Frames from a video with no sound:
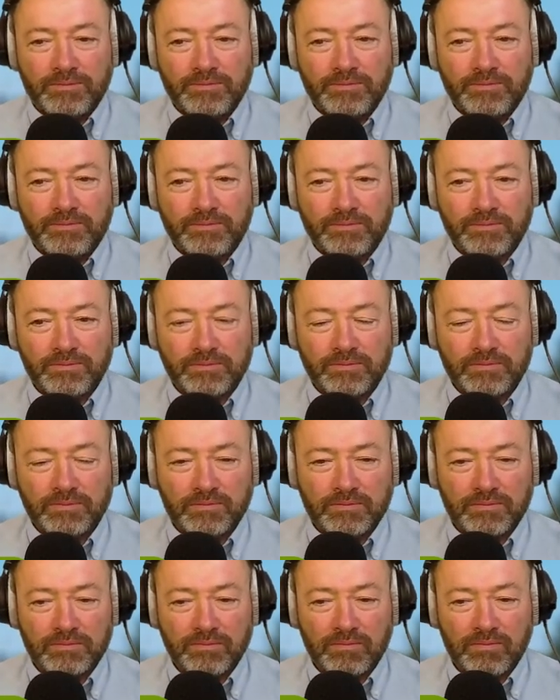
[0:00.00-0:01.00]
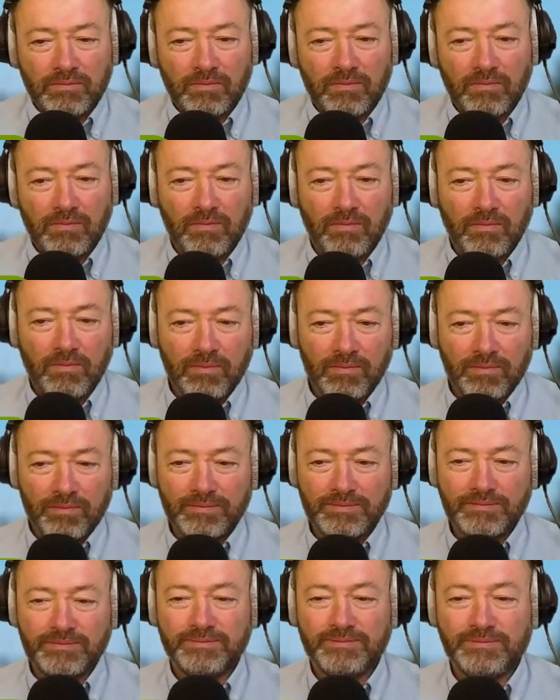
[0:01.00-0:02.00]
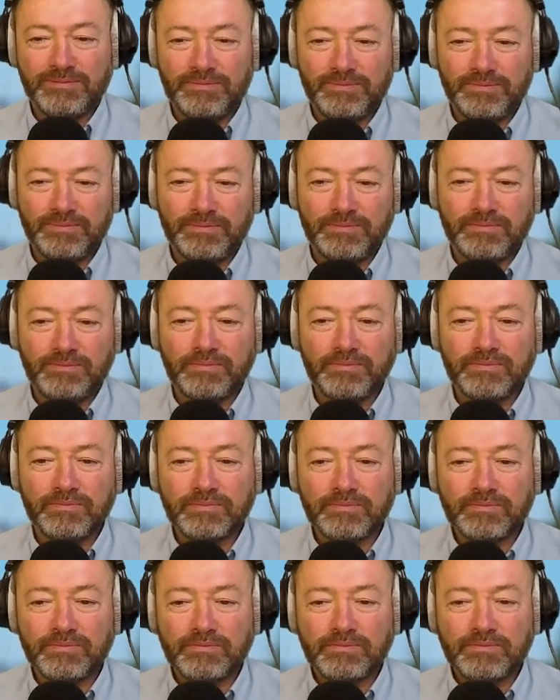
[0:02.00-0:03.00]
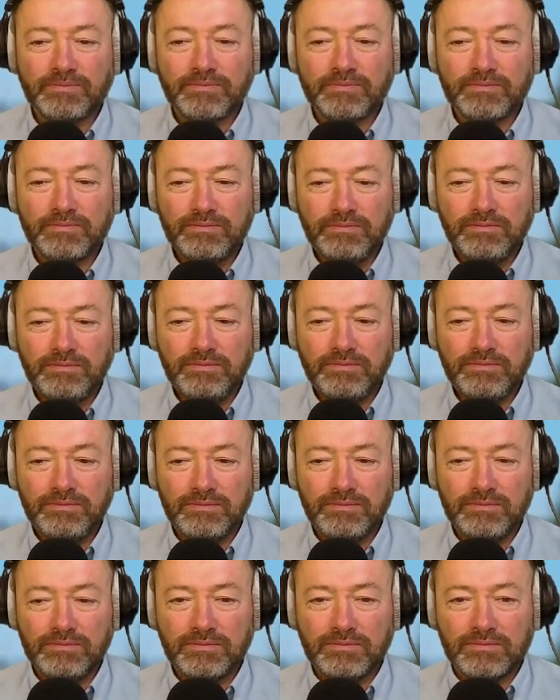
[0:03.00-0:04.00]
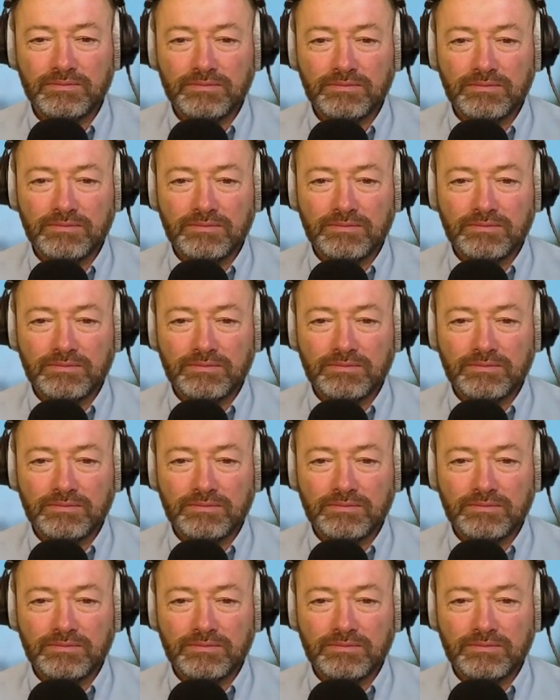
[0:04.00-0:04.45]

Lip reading: (silent)